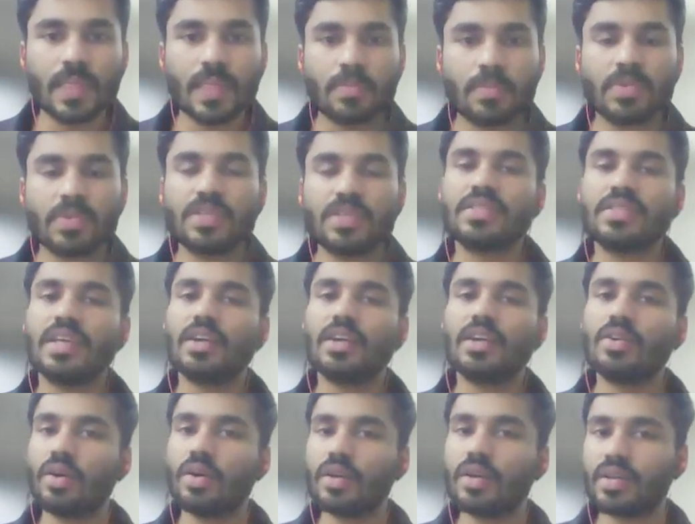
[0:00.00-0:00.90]
because they
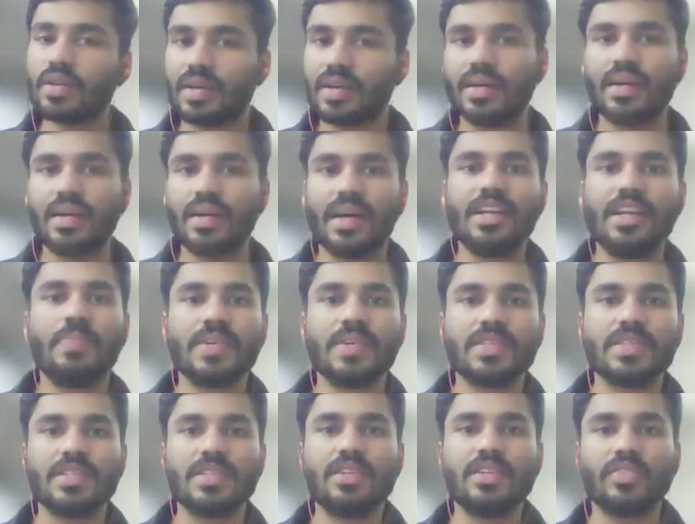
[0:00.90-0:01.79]
are not
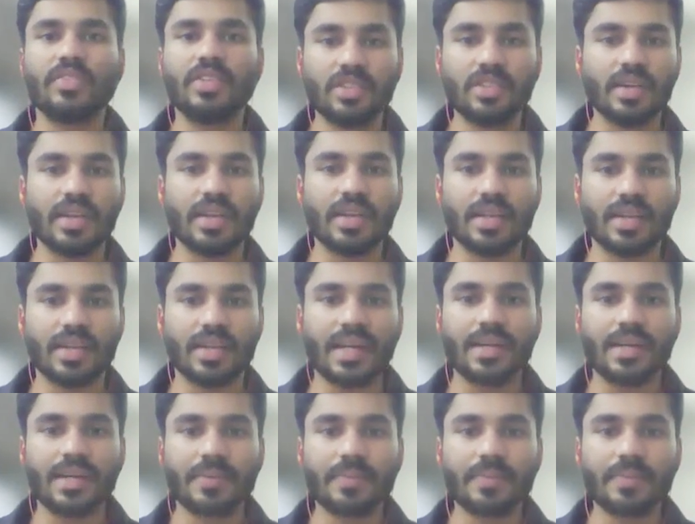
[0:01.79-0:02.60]
100% of the theory, right?